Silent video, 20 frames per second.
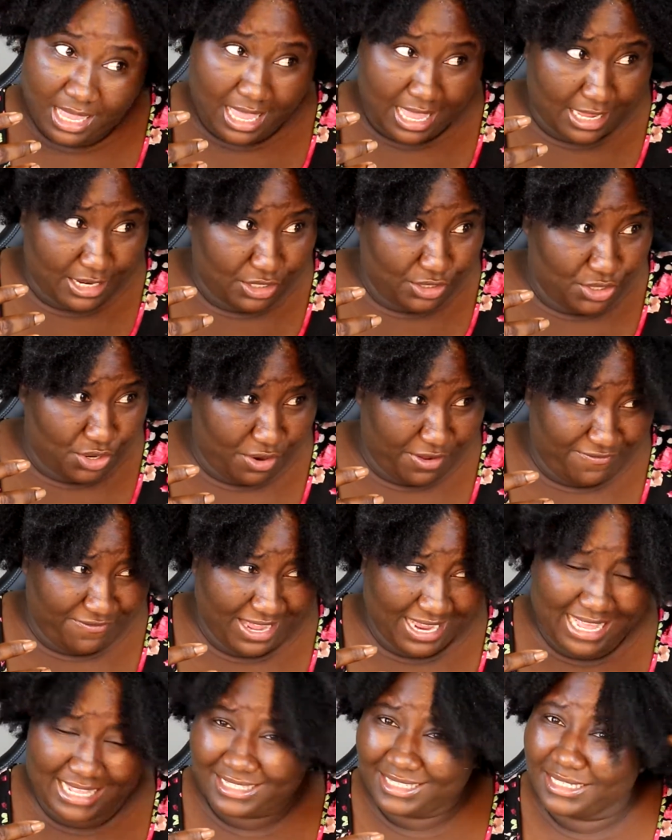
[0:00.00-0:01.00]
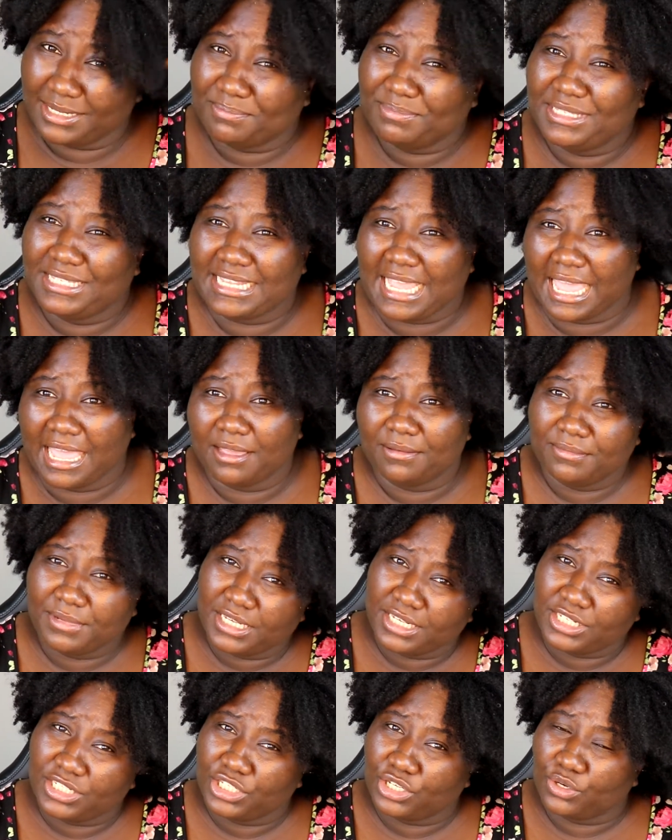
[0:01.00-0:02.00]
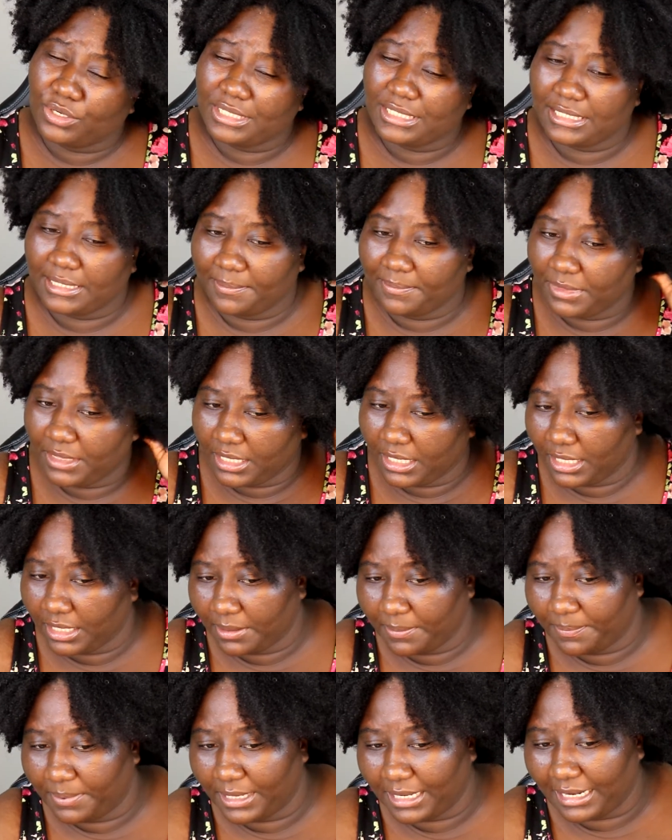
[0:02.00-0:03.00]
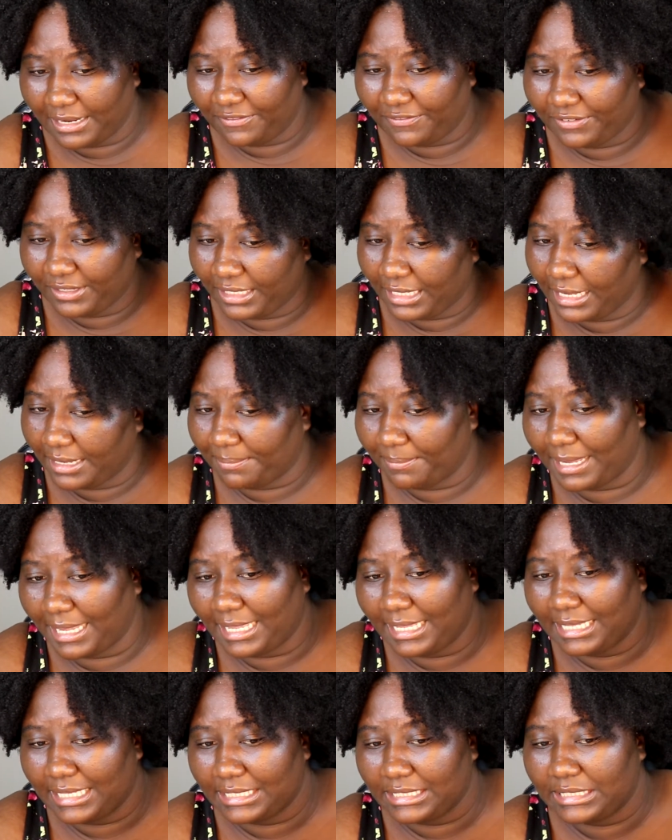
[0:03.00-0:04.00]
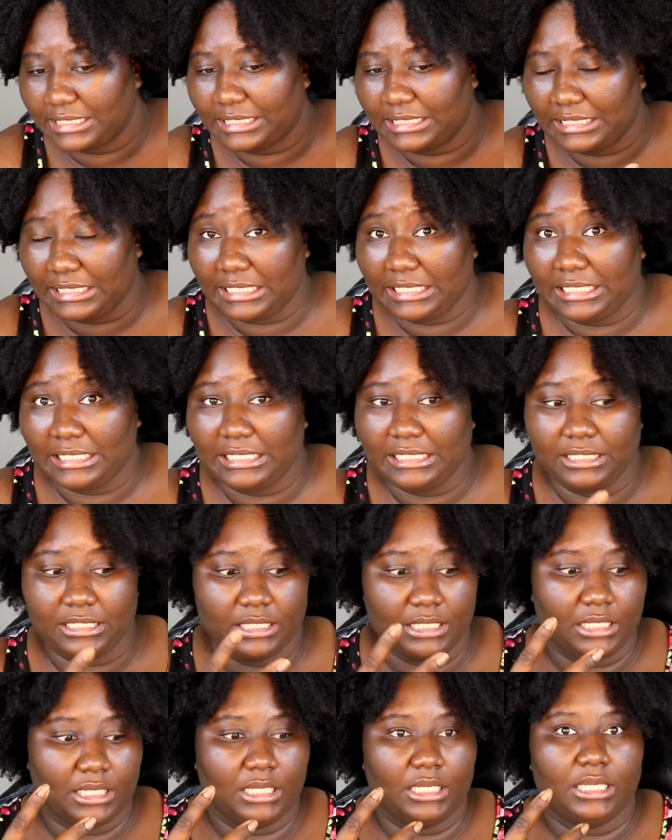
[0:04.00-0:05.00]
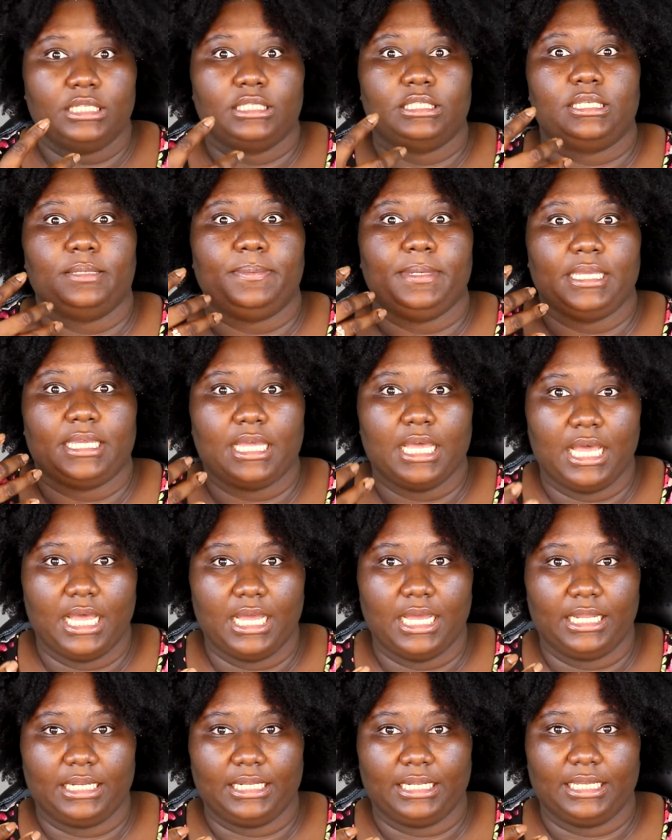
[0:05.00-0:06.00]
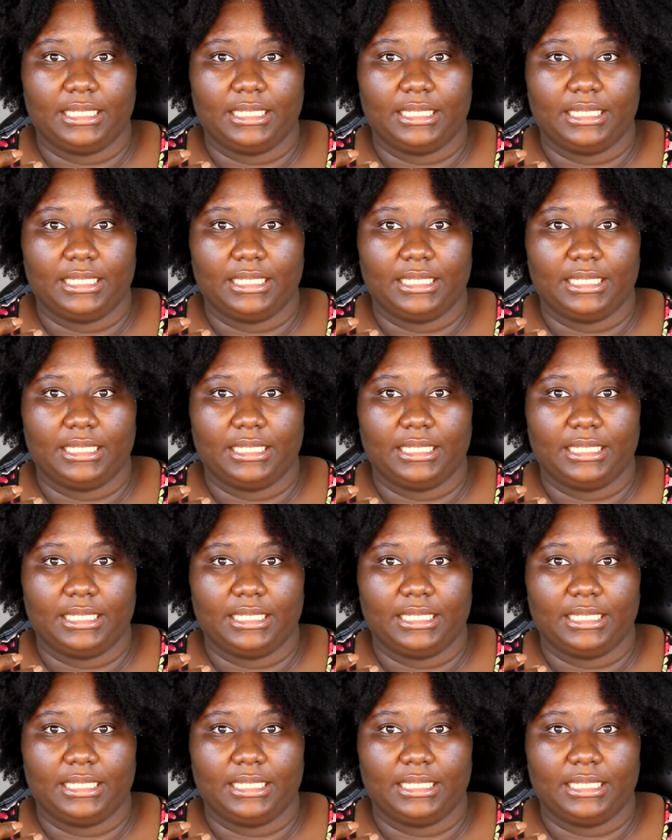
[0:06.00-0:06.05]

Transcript: I don't know if I got some damage or something, but I feel like my ends need to be cut.